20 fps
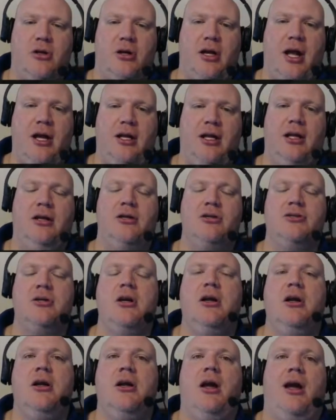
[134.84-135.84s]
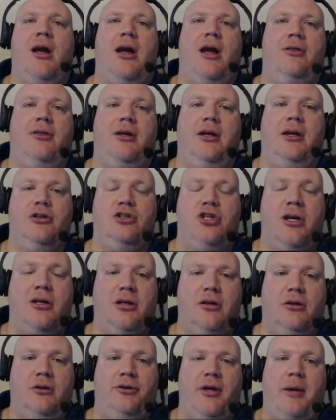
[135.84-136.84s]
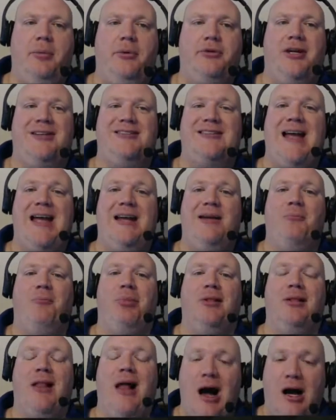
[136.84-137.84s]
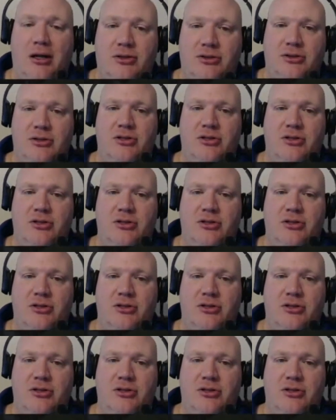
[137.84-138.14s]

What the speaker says: ingots, and the enchanted golden apple takes 8 blocks.